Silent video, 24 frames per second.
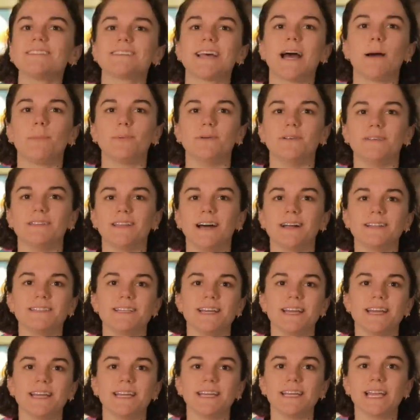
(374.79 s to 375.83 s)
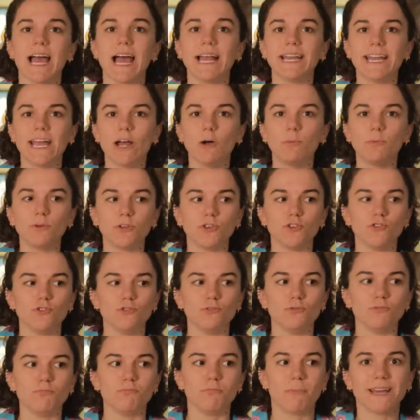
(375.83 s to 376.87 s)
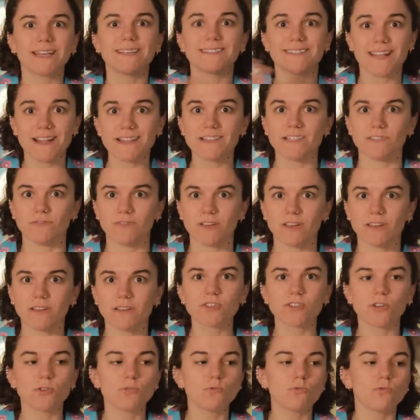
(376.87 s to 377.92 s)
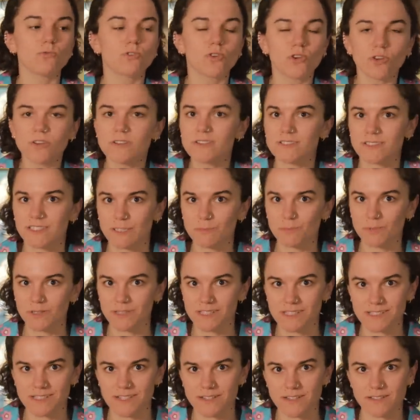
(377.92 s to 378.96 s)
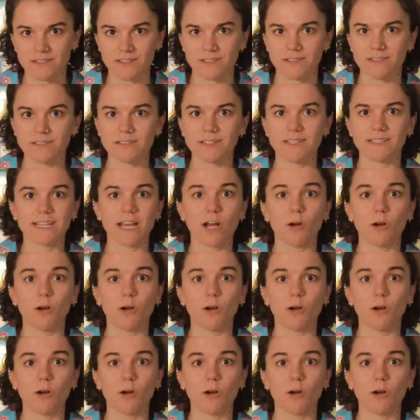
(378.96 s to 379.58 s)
that's happened that day and helping you make sense of it. So good sleep in this instance is